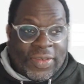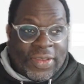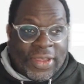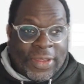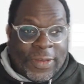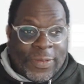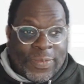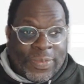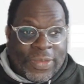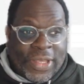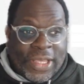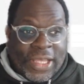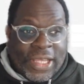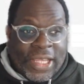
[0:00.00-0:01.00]
Um,
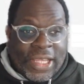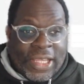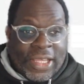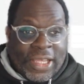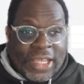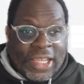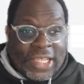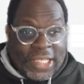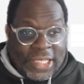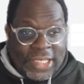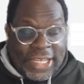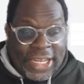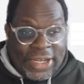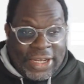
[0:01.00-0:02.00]

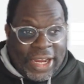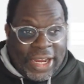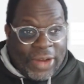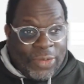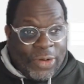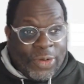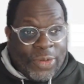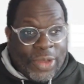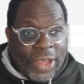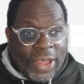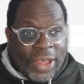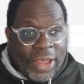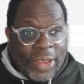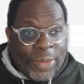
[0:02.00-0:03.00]
Tyler Herro
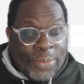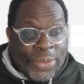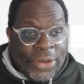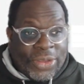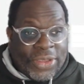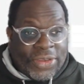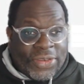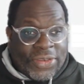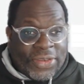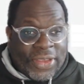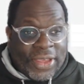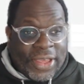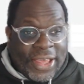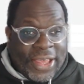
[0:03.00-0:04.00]
uh, broke his
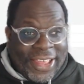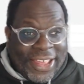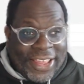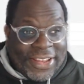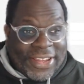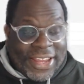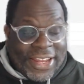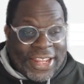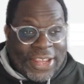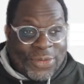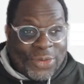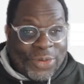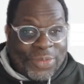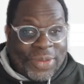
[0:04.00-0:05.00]
uh, hand and he
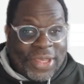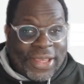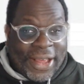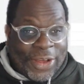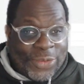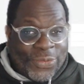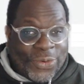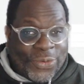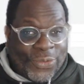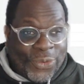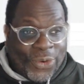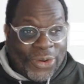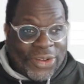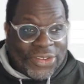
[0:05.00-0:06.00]
will be out for
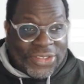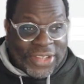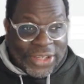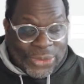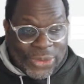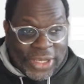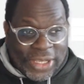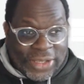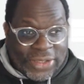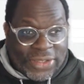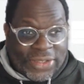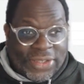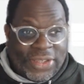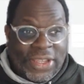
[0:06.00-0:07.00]
four to six
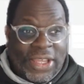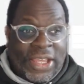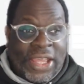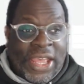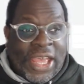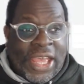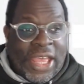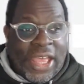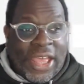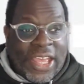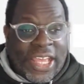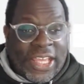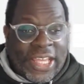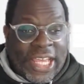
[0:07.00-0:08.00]
weeks.
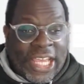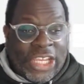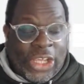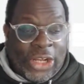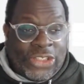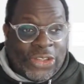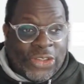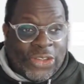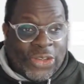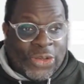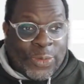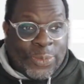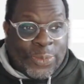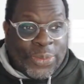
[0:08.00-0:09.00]
Uh, and Giannis
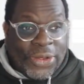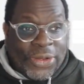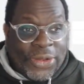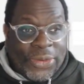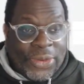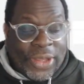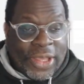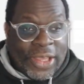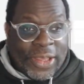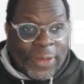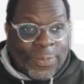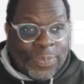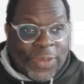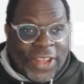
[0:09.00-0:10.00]
Antetokounmpo
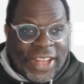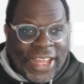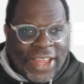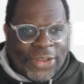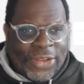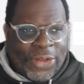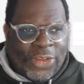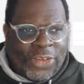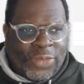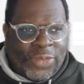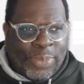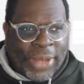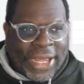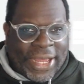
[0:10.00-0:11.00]
um, landed on his
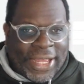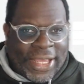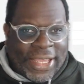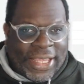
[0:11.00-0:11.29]
back